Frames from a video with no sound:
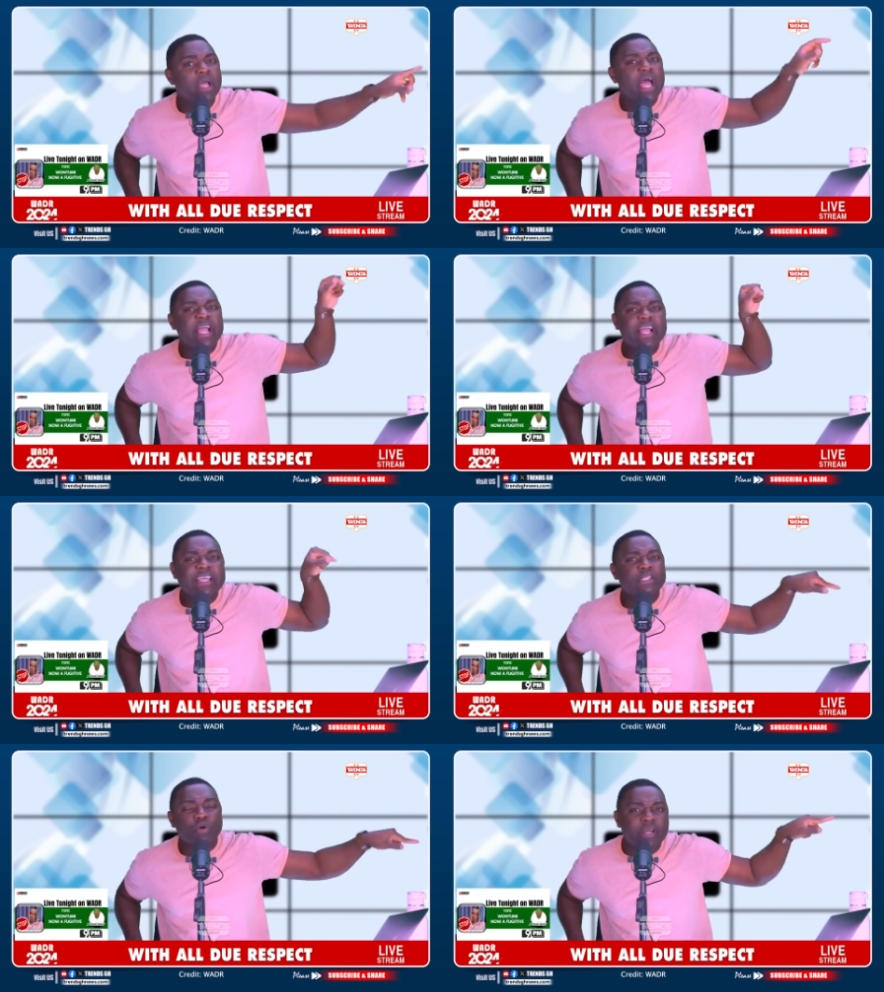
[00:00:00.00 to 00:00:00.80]
Eye
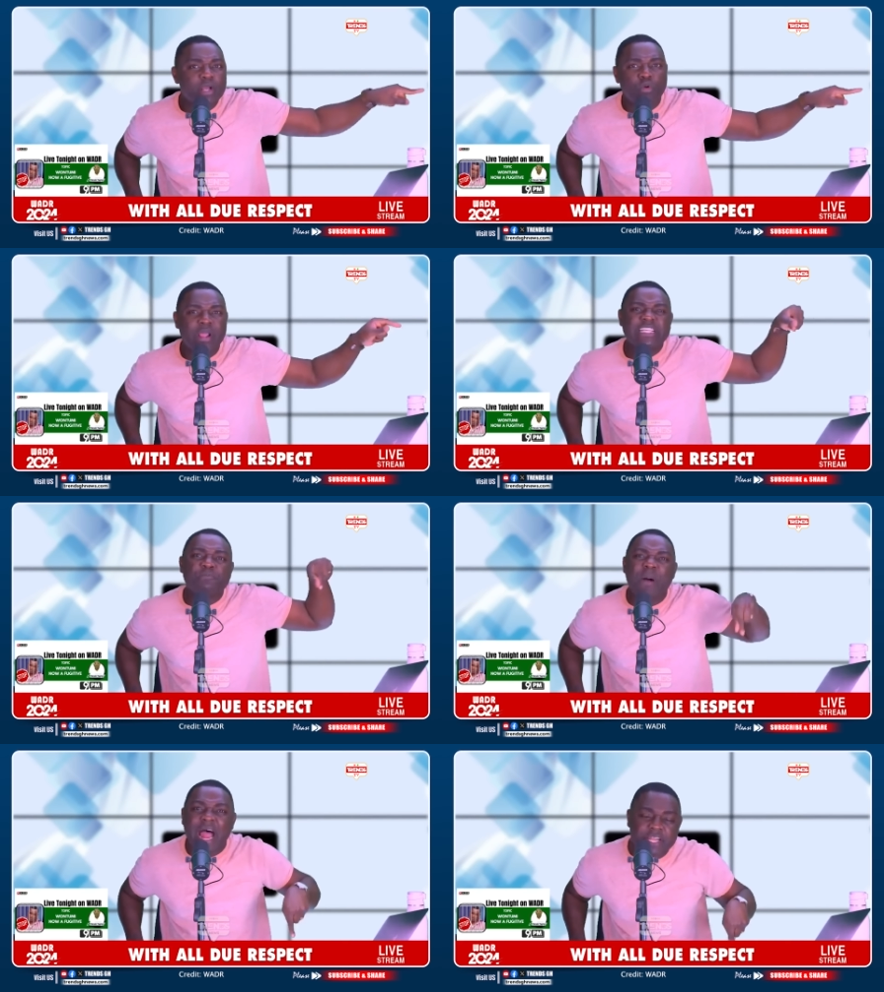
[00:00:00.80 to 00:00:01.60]
Ket Okraku is
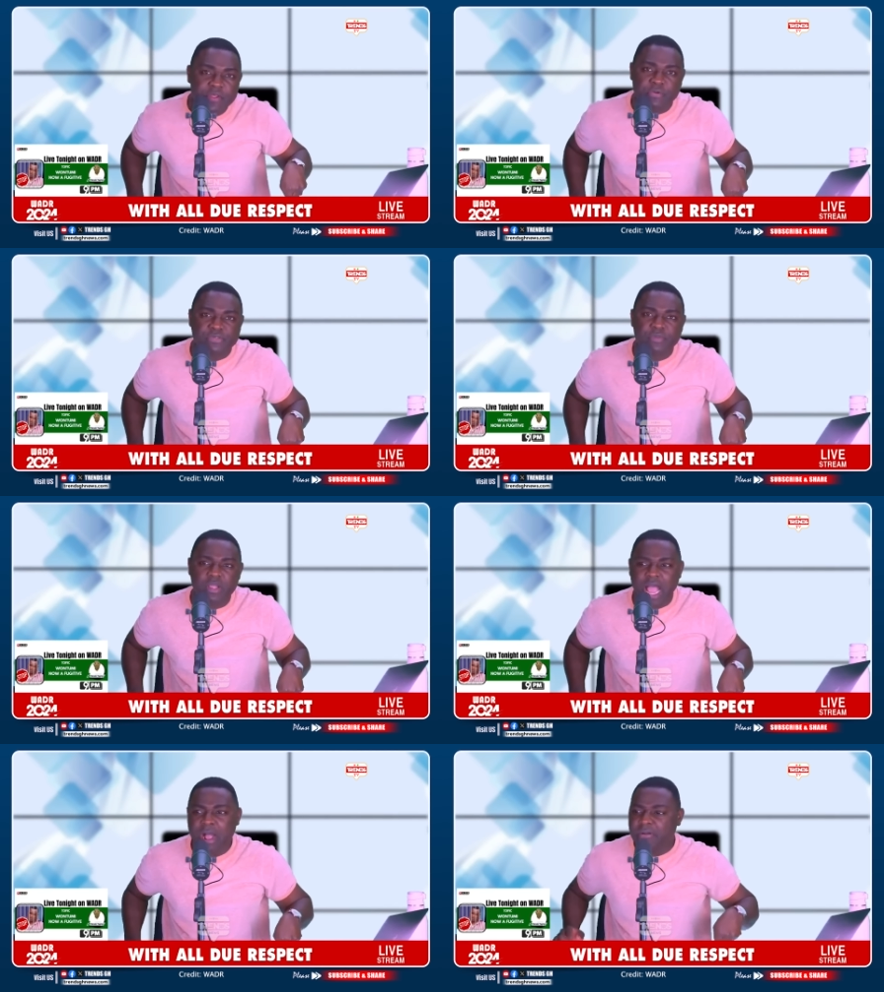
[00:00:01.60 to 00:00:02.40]
bad news.
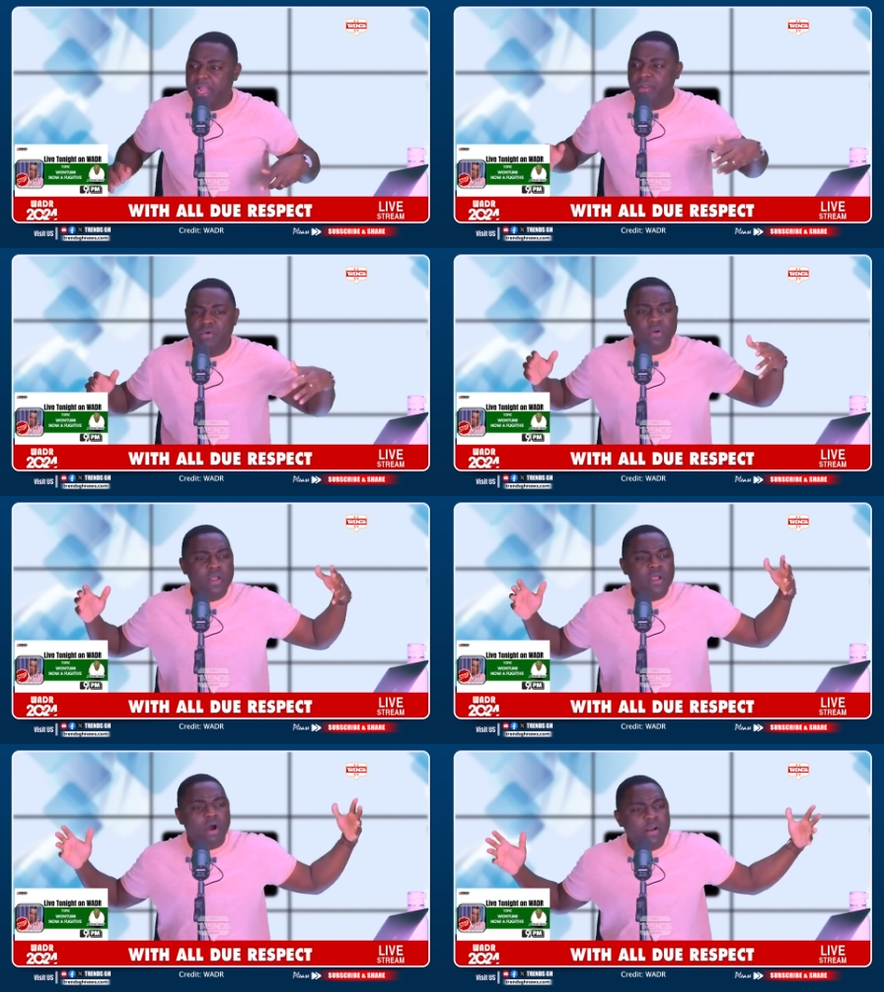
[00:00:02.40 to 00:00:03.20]
How can you,
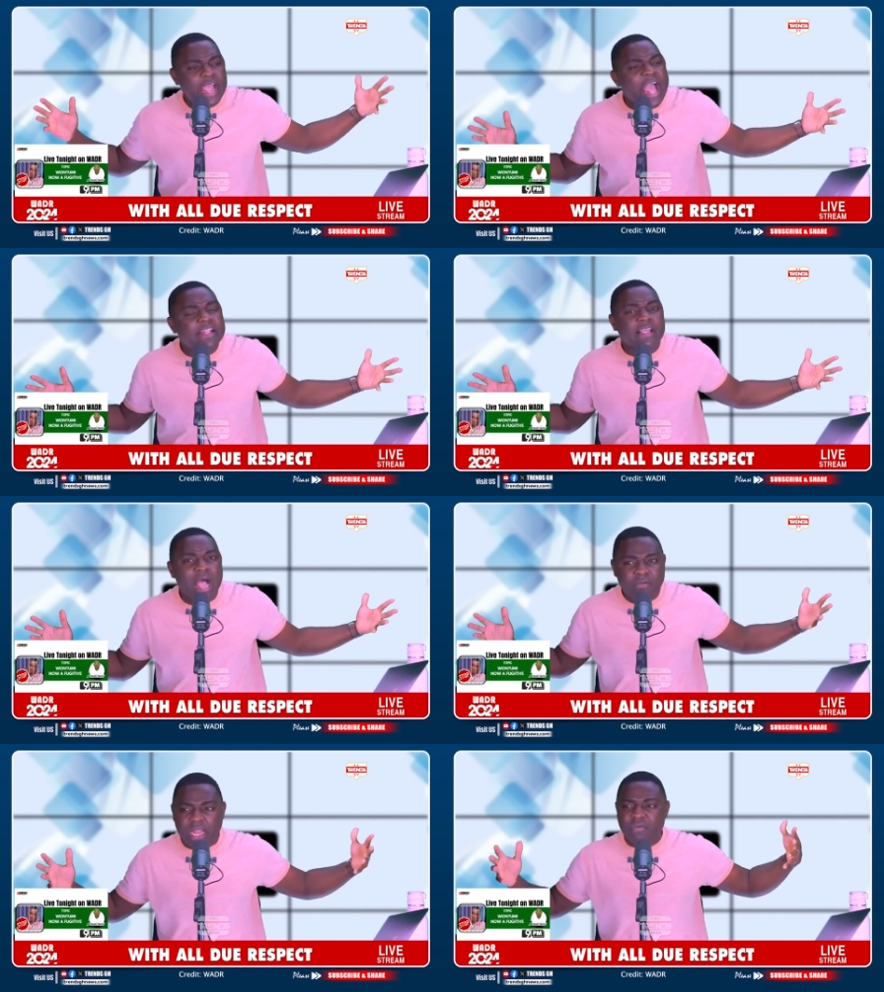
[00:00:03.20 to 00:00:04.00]
on earth, how
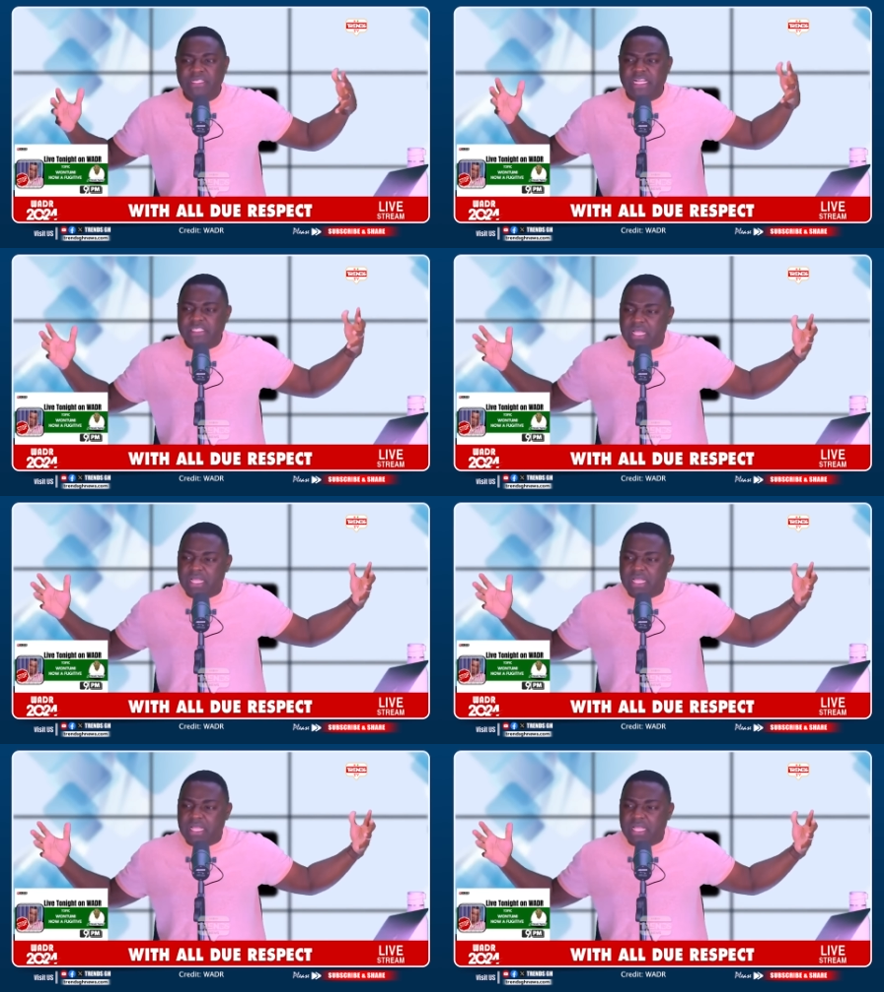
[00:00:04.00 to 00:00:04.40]
can we just